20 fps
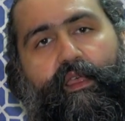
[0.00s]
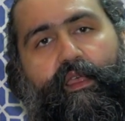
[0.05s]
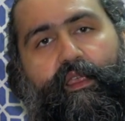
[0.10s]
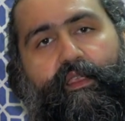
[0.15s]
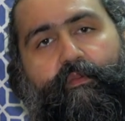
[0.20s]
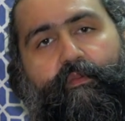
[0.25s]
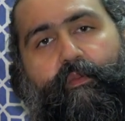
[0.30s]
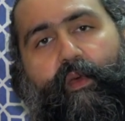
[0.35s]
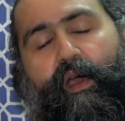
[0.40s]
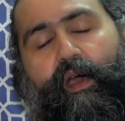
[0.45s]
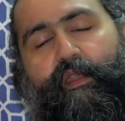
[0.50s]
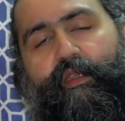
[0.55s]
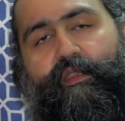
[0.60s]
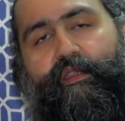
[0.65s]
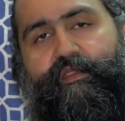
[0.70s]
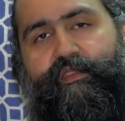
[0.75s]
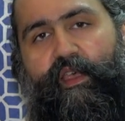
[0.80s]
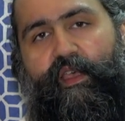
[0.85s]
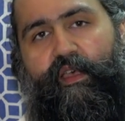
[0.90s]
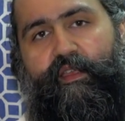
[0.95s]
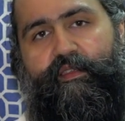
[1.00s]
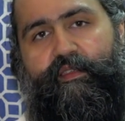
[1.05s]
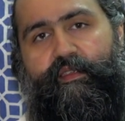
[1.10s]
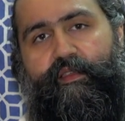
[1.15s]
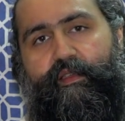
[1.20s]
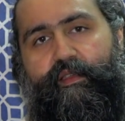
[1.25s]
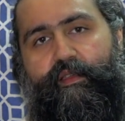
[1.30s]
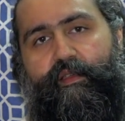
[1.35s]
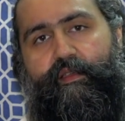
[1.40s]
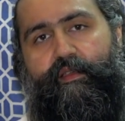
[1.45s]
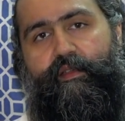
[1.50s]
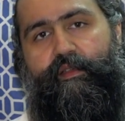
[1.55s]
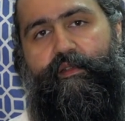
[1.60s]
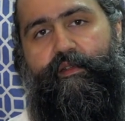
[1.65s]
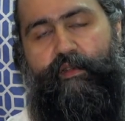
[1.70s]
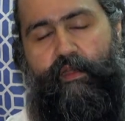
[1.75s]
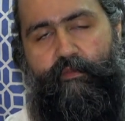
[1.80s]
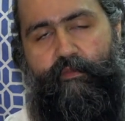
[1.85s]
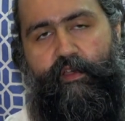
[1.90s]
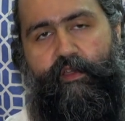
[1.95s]
aspiring jazz
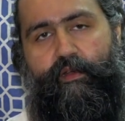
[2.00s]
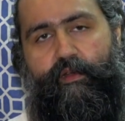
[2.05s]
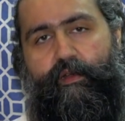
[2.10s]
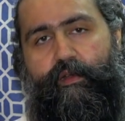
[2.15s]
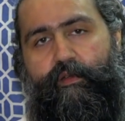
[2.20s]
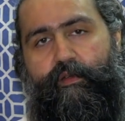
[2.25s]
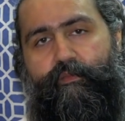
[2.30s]
drummer